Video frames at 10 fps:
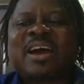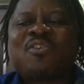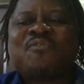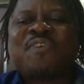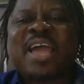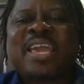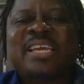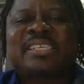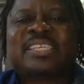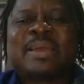over
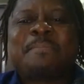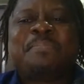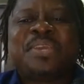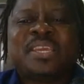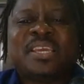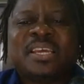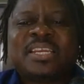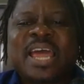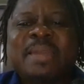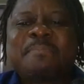age them be,
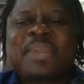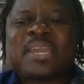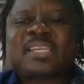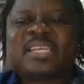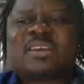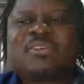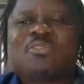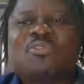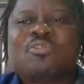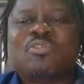na make them
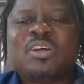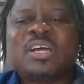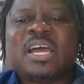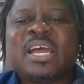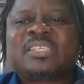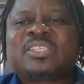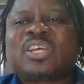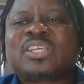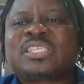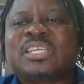go
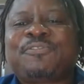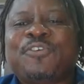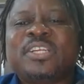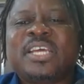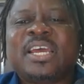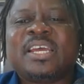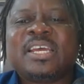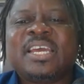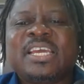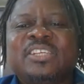succeed for them.
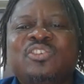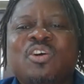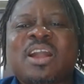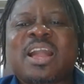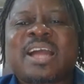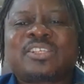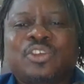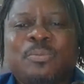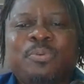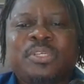Age don't catch
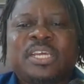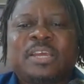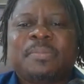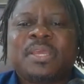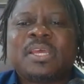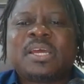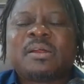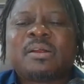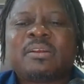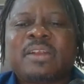up with them.
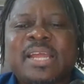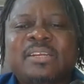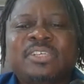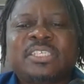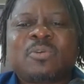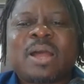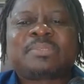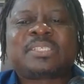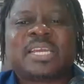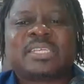All right. The reason why I'm
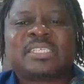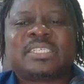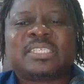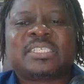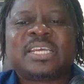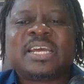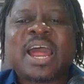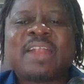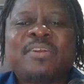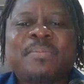saying this is
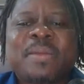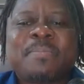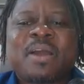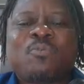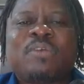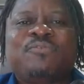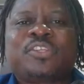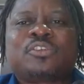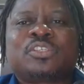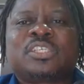I remember when
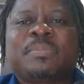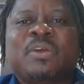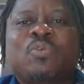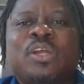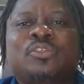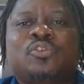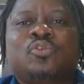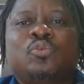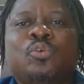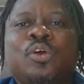Victor Osimhen went
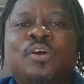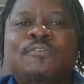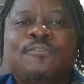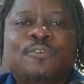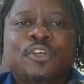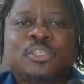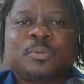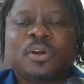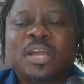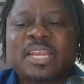to
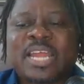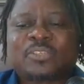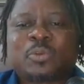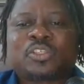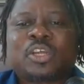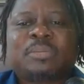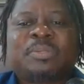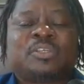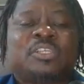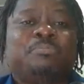Wolfsburg, and that's what turned him
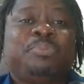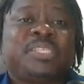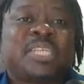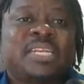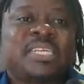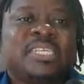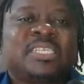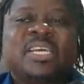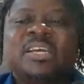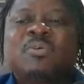into the beast that he is.
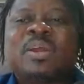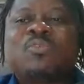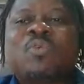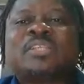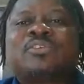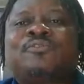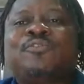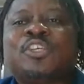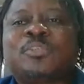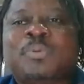when he went to
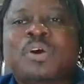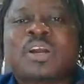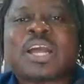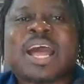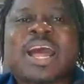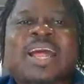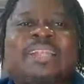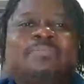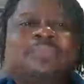Wolfsburg, and